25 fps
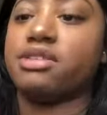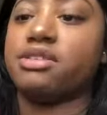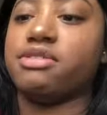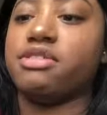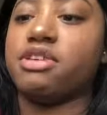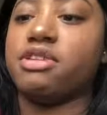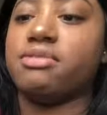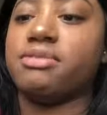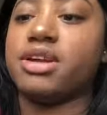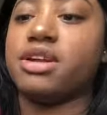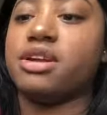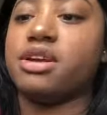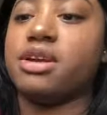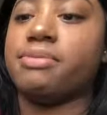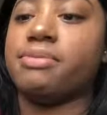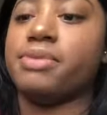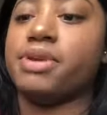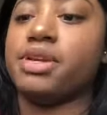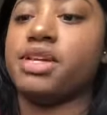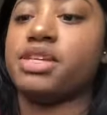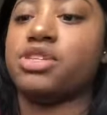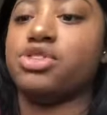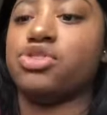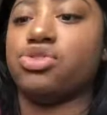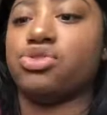to fill mine up
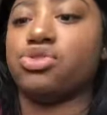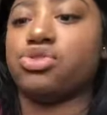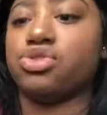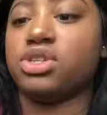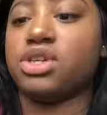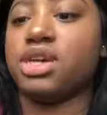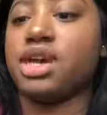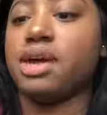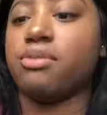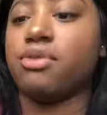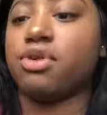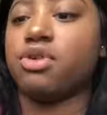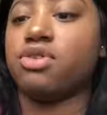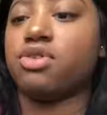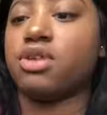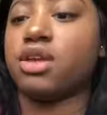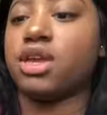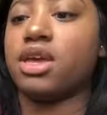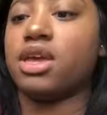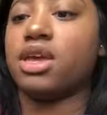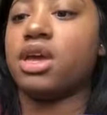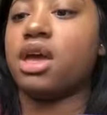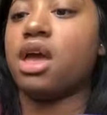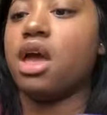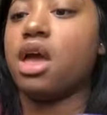because usually I'm
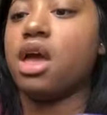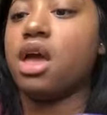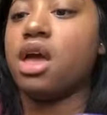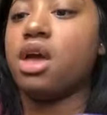using it